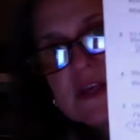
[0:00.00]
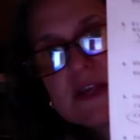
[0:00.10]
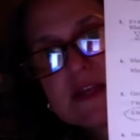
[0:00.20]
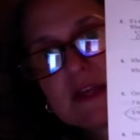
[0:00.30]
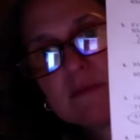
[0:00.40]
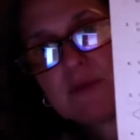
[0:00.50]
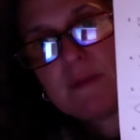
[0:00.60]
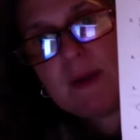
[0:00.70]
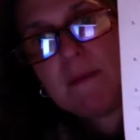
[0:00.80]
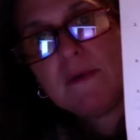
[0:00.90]
is the complete
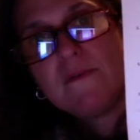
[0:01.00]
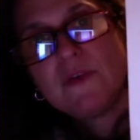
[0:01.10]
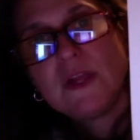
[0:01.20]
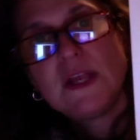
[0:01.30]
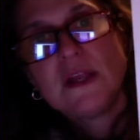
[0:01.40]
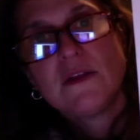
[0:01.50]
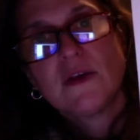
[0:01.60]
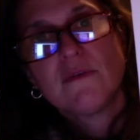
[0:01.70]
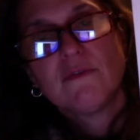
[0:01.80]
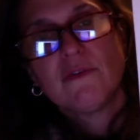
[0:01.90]
paper. If you need it, you
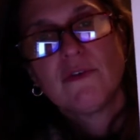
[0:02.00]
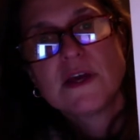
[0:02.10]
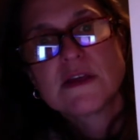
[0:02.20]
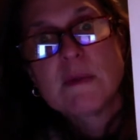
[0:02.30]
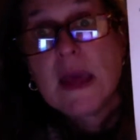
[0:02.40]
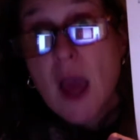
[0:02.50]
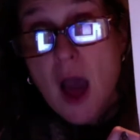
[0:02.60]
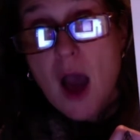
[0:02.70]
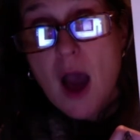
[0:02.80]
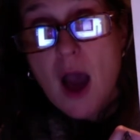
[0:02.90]
can freeze me.
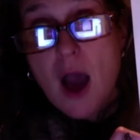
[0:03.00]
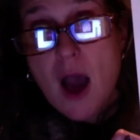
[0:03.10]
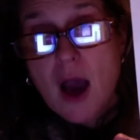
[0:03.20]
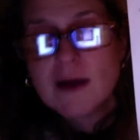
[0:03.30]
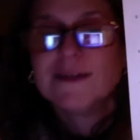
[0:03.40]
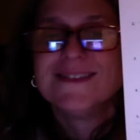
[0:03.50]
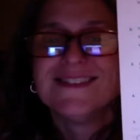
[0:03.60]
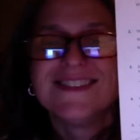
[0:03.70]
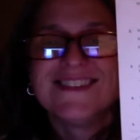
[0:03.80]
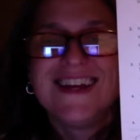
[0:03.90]

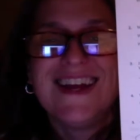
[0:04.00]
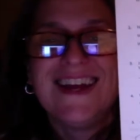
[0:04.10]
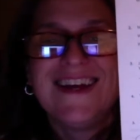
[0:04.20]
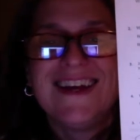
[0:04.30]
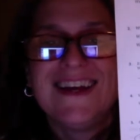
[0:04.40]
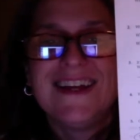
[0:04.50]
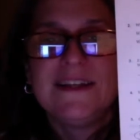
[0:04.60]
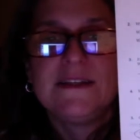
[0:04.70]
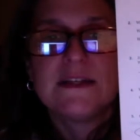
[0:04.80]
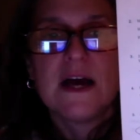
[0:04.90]

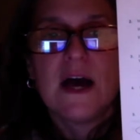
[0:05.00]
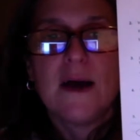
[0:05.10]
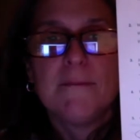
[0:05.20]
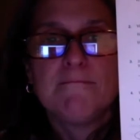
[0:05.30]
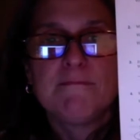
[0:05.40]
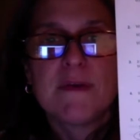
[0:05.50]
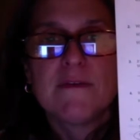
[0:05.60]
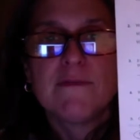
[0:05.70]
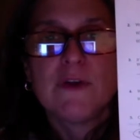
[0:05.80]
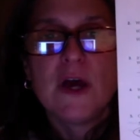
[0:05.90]
And
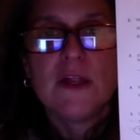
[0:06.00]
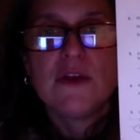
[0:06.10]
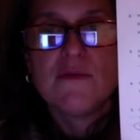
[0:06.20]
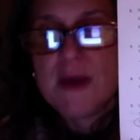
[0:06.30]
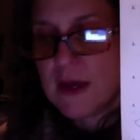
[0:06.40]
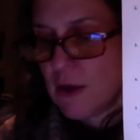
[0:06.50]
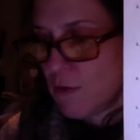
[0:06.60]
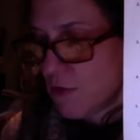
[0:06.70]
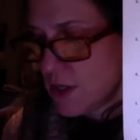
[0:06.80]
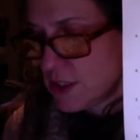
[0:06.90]
if not, you may go
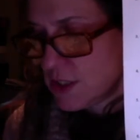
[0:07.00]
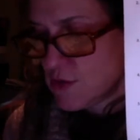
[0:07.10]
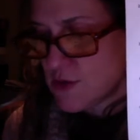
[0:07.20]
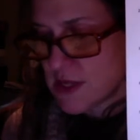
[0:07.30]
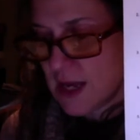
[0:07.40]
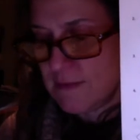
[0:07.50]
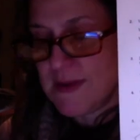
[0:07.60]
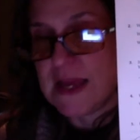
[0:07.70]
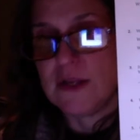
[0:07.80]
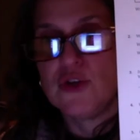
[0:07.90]
on to side
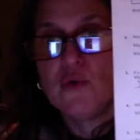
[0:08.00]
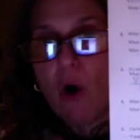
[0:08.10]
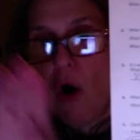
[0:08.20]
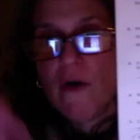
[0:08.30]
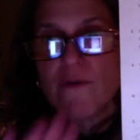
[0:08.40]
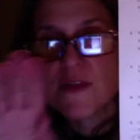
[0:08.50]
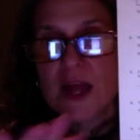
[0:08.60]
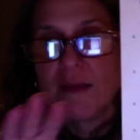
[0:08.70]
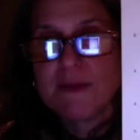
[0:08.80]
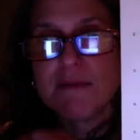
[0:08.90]
B. Do all of
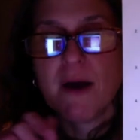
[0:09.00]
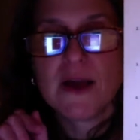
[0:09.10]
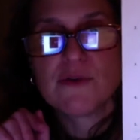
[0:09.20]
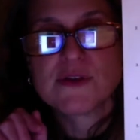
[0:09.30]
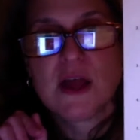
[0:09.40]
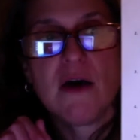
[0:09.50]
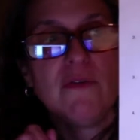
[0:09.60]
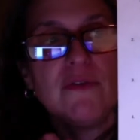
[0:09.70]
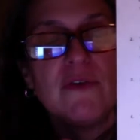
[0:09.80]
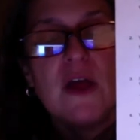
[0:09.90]
side B by
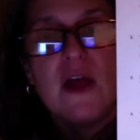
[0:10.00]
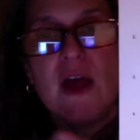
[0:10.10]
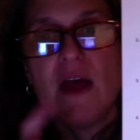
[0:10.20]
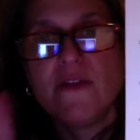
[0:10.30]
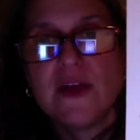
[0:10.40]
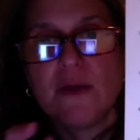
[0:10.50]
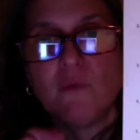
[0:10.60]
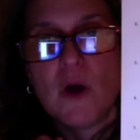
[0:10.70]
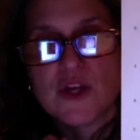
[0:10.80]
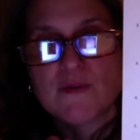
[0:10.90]
yourself, and then
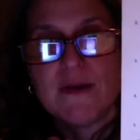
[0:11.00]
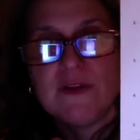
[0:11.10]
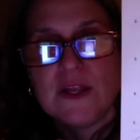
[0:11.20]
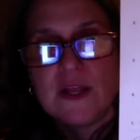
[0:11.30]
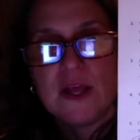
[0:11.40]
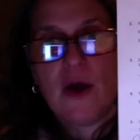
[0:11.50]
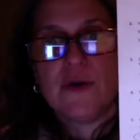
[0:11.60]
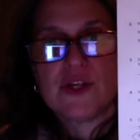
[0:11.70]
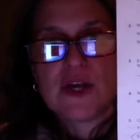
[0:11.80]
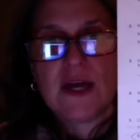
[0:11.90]
watch my video
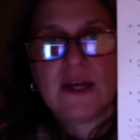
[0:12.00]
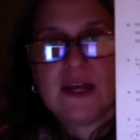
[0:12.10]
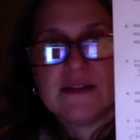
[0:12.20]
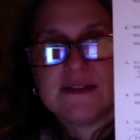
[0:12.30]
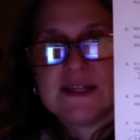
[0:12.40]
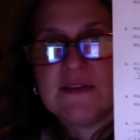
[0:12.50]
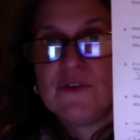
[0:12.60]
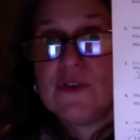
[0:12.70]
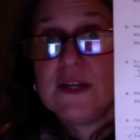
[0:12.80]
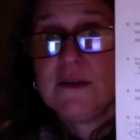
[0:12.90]
and check and see if you
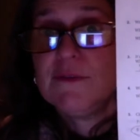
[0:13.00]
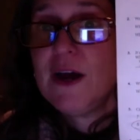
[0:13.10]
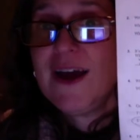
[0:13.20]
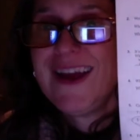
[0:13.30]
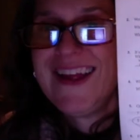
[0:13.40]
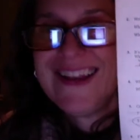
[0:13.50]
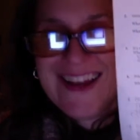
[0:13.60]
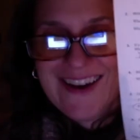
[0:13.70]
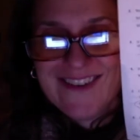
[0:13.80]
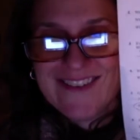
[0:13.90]
did it right.
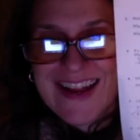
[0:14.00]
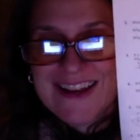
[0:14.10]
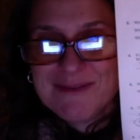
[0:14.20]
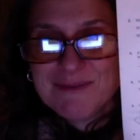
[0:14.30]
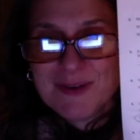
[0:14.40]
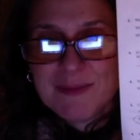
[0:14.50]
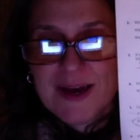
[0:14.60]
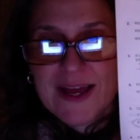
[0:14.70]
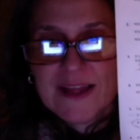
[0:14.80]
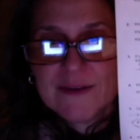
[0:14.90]
All right,
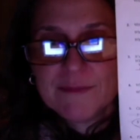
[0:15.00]
bye-bye.